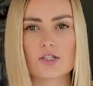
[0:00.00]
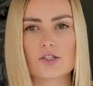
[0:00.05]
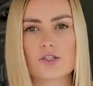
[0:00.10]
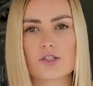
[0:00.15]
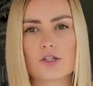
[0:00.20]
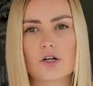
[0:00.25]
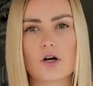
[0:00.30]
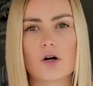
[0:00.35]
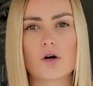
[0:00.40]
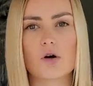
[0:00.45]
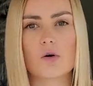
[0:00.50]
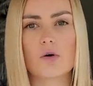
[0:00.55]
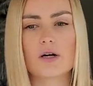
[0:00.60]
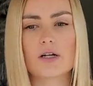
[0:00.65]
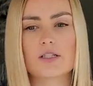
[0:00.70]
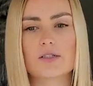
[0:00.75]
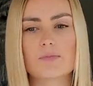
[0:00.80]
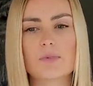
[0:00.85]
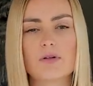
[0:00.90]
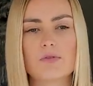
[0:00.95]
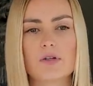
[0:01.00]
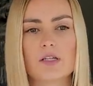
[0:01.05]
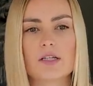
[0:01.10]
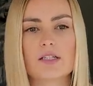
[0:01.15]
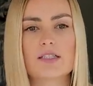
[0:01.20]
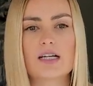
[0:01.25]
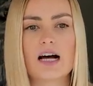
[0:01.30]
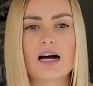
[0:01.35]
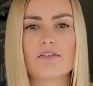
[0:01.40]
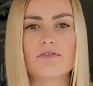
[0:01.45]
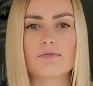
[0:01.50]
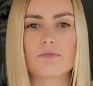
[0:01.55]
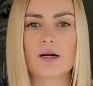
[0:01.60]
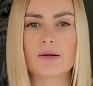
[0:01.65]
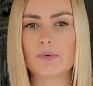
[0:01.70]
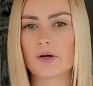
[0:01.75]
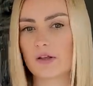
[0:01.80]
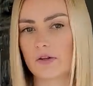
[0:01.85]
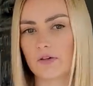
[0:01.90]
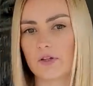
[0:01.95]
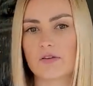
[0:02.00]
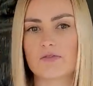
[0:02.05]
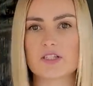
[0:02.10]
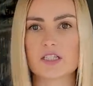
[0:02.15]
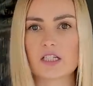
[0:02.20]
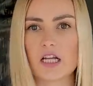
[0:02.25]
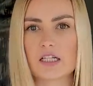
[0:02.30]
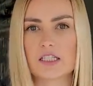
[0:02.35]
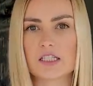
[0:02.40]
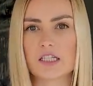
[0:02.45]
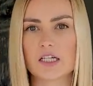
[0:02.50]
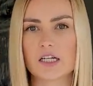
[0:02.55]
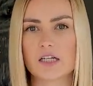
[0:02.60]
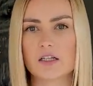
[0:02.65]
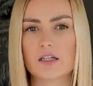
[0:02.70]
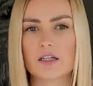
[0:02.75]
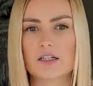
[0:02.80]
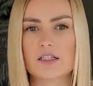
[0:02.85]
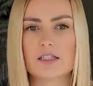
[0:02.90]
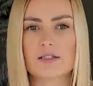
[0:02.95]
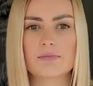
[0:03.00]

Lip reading: So it's been really tough. My brother lives in London, England.